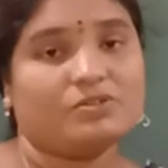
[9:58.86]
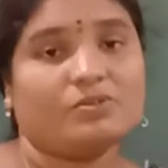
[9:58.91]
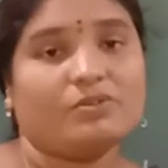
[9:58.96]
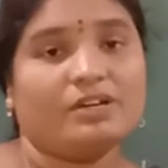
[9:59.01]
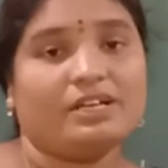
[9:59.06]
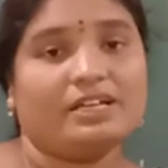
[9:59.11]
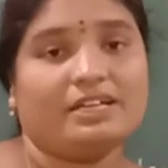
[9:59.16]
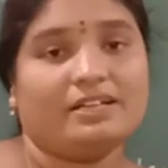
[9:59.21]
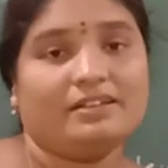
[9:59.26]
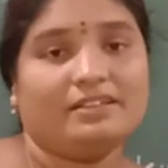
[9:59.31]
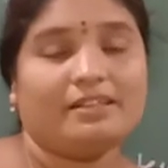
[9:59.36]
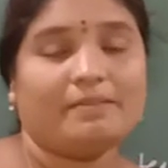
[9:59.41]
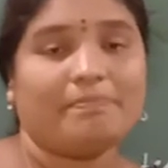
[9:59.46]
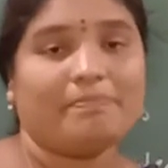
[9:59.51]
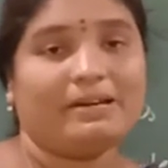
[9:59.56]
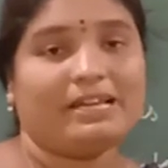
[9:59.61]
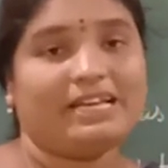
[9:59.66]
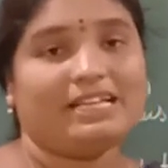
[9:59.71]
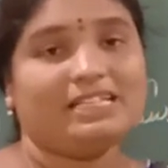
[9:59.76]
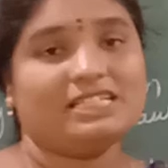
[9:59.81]
So the
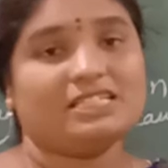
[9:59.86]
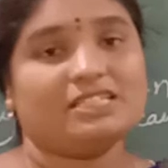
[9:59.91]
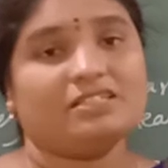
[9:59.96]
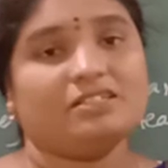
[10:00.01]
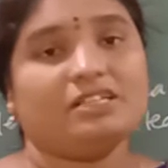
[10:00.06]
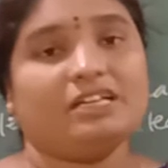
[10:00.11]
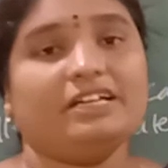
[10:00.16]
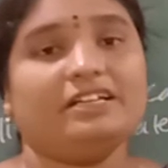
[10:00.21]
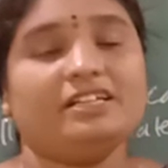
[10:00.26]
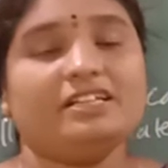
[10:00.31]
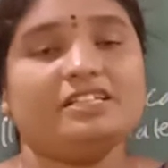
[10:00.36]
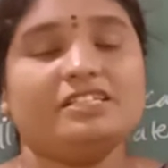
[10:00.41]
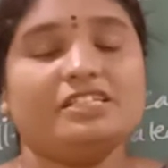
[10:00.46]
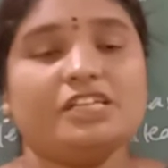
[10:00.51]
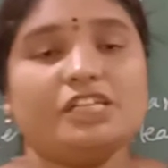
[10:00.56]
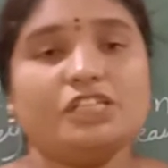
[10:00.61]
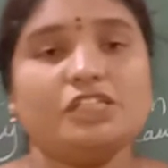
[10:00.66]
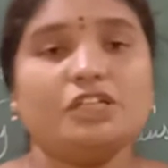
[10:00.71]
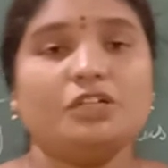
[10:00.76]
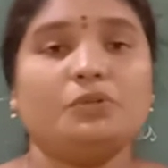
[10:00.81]
plains, it is
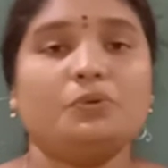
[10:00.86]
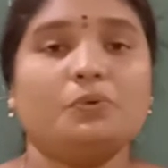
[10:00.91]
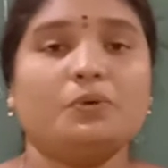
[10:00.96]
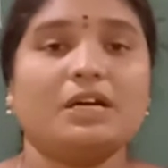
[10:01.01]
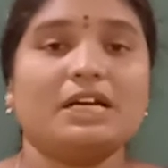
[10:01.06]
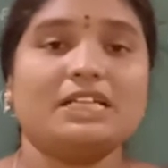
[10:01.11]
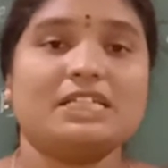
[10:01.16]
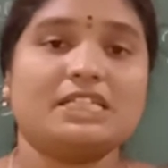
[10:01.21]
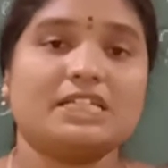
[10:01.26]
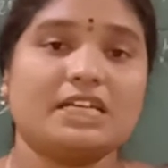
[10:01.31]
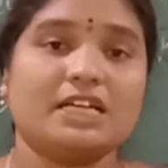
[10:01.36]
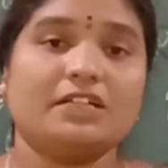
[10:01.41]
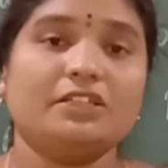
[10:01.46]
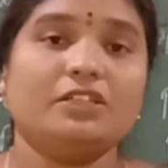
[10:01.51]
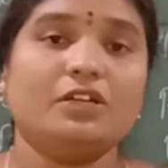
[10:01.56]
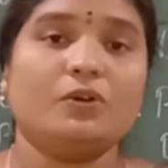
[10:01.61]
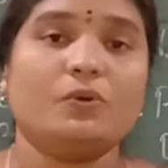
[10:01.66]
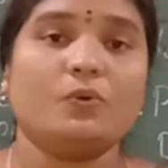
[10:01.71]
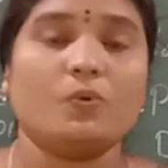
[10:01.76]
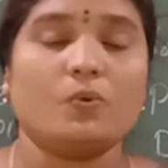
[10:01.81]
easy to construct
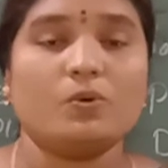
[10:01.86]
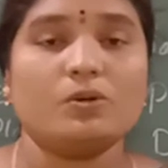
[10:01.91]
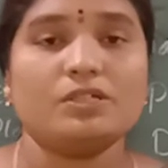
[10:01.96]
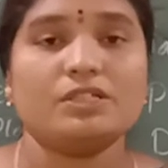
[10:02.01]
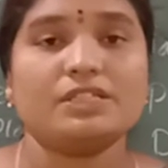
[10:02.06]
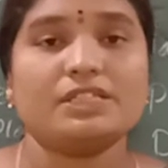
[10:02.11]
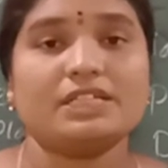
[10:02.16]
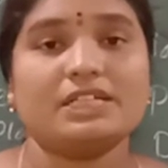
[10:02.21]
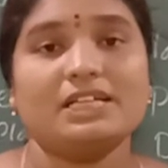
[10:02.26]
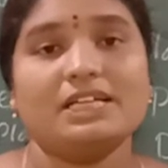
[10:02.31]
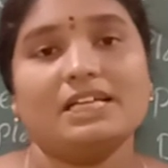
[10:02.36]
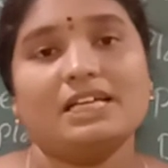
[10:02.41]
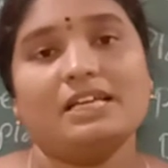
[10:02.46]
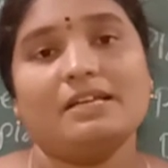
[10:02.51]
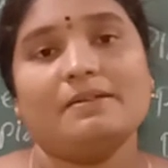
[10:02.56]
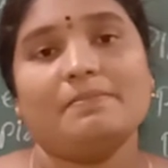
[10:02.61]
the roads,